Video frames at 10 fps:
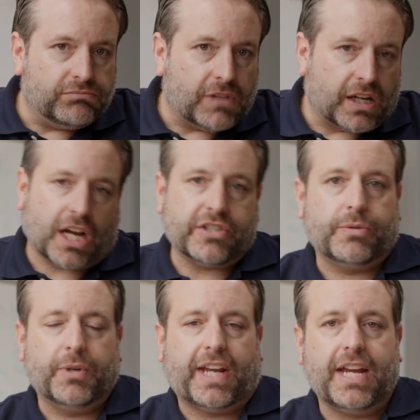A
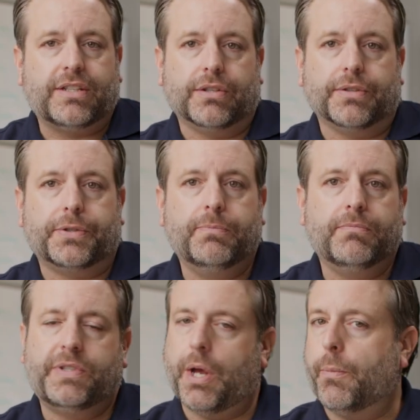customer cancels.
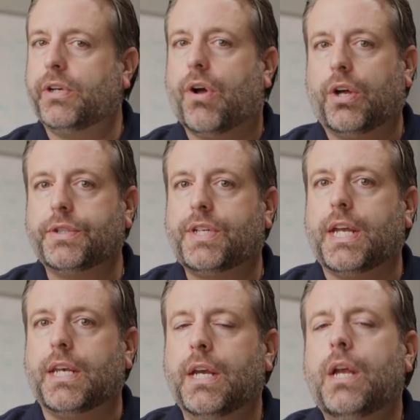Someone calls
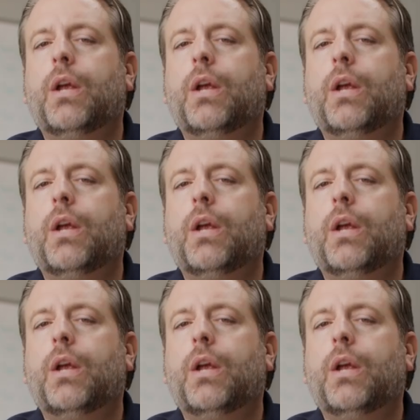in.